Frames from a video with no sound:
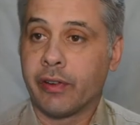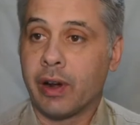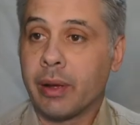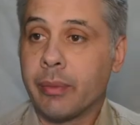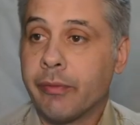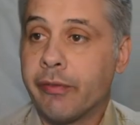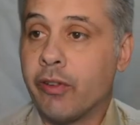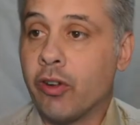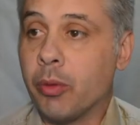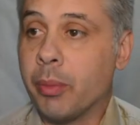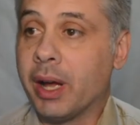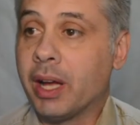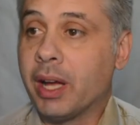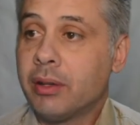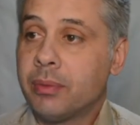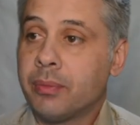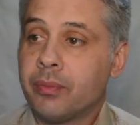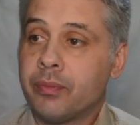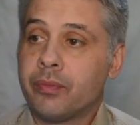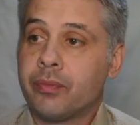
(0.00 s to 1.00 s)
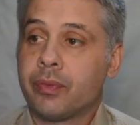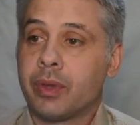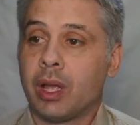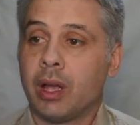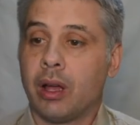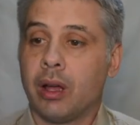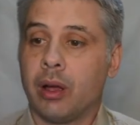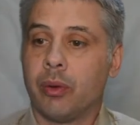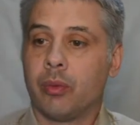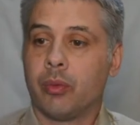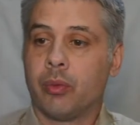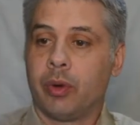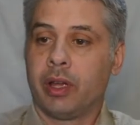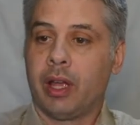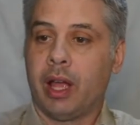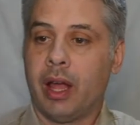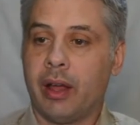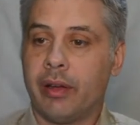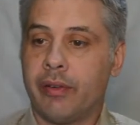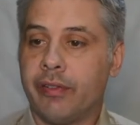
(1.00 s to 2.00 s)
frame format, we
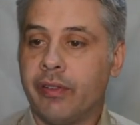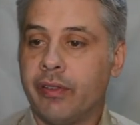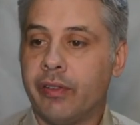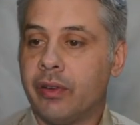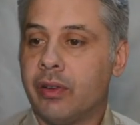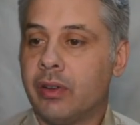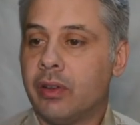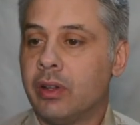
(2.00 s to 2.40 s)
have,